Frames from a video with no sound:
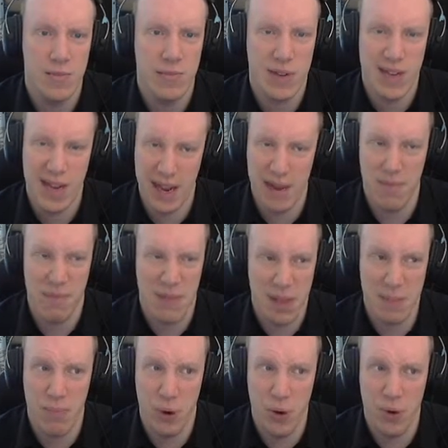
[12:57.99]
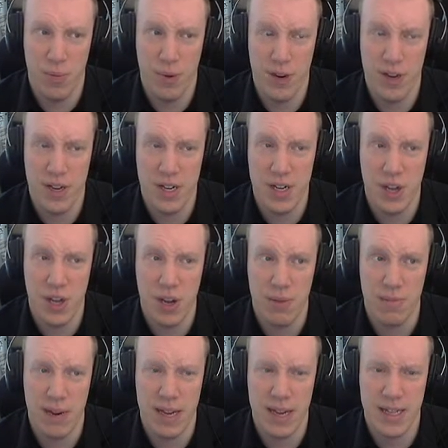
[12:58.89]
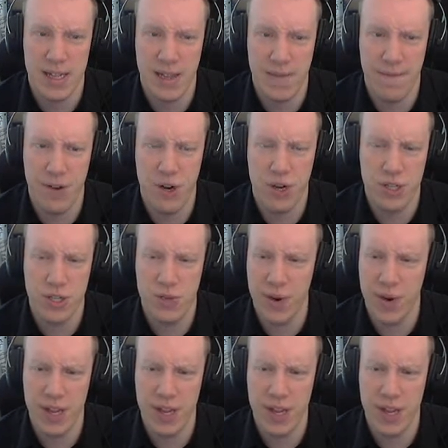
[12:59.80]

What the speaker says: But yeah, the Pokemon in the gym, like the first